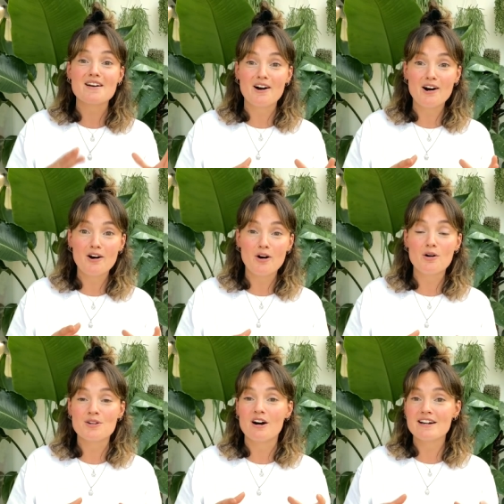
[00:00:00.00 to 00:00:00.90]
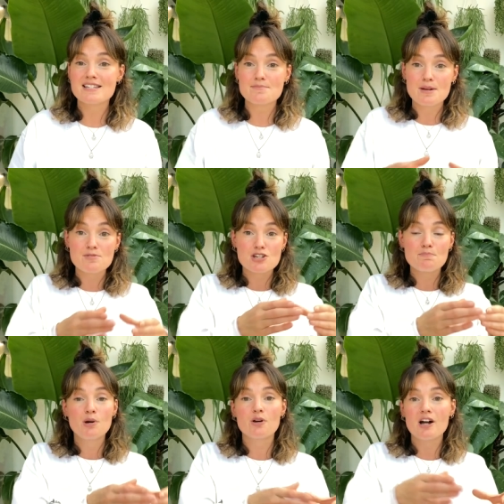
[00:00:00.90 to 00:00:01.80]
are on, I sometimes just
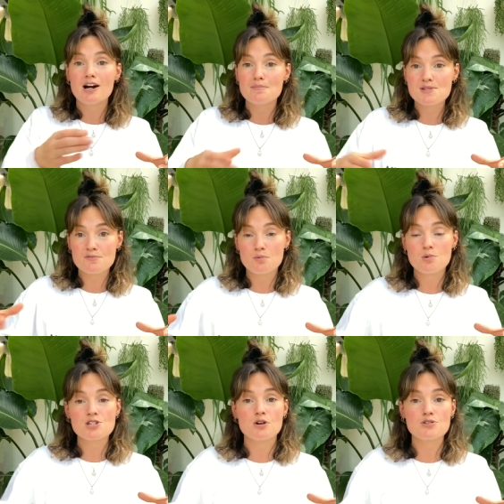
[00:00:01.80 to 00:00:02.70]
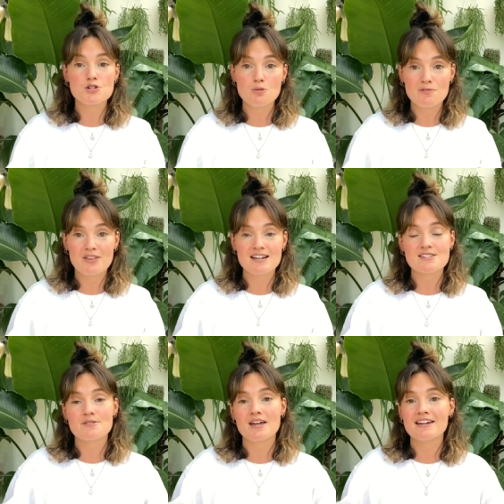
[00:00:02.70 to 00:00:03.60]
put cups of water on top of that
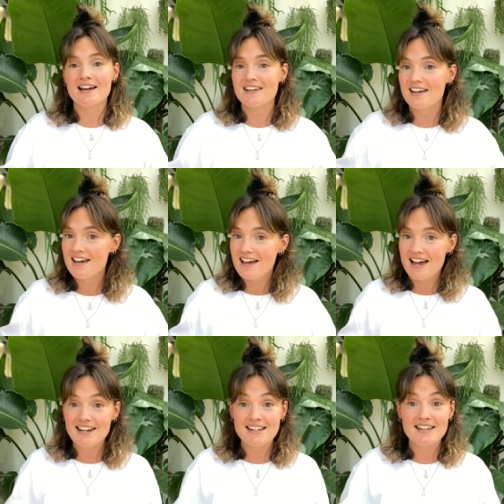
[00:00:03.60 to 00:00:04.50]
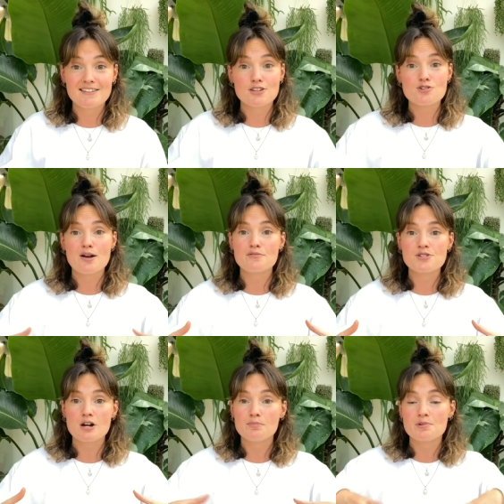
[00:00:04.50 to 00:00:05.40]
so that again, any heat that travels
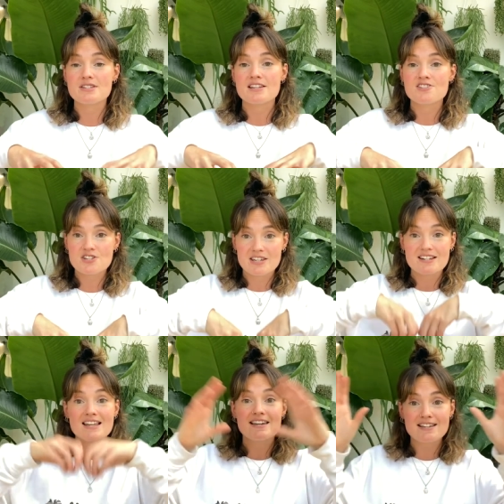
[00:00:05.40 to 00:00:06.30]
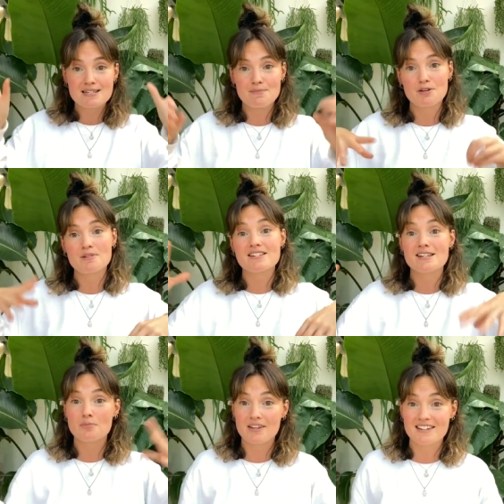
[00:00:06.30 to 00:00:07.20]
upwards is just going to take some
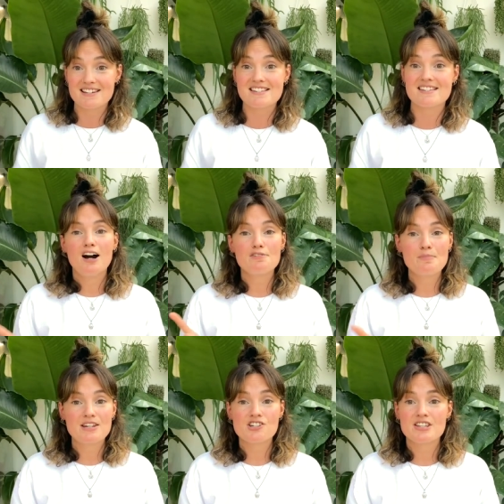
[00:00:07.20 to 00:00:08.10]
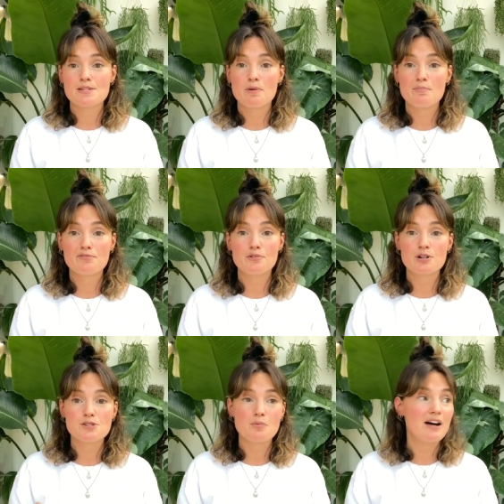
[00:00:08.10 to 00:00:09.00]
humidity with it. I've mentioned this one before
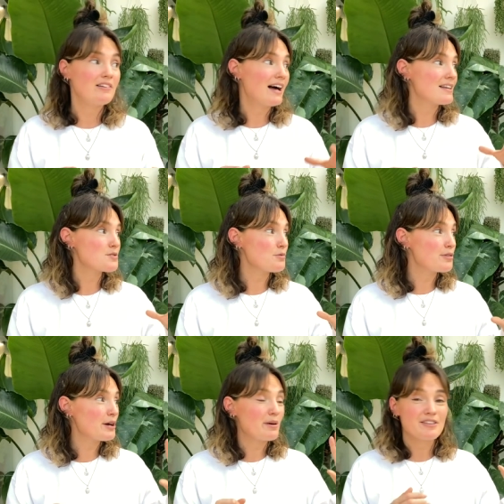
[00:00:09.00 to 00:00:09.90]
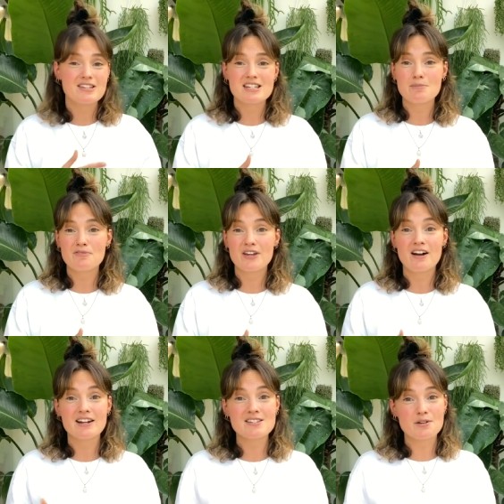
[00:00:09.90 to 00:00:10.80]
as well, and although at this time of year
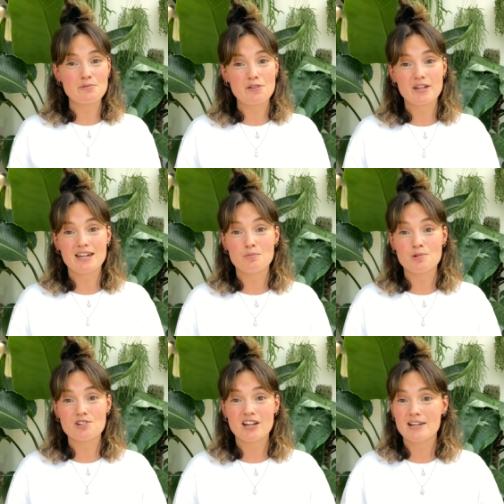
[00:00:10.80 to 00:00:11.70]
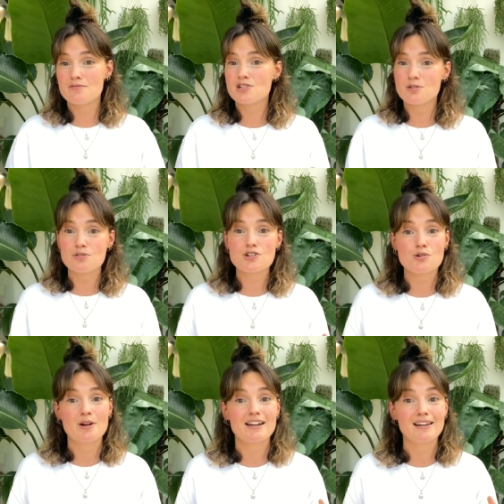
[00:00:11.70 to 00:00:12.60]
I don't think it would kind of do the
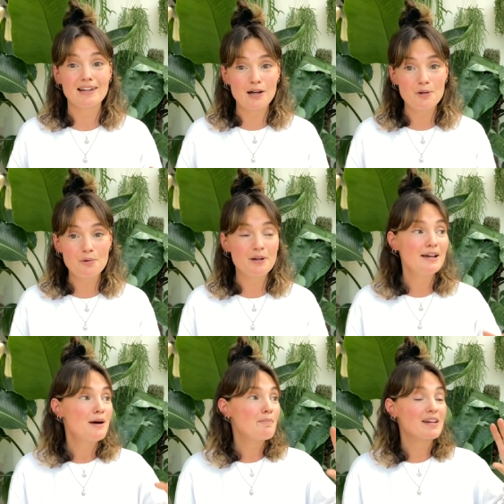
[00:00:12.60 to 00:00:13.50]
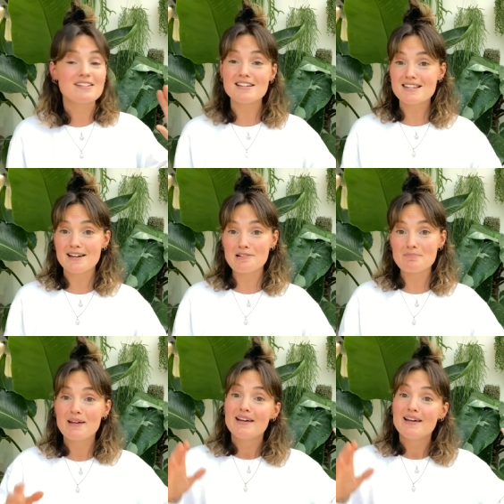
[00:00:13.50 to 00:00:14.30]
trick alone, but it does help,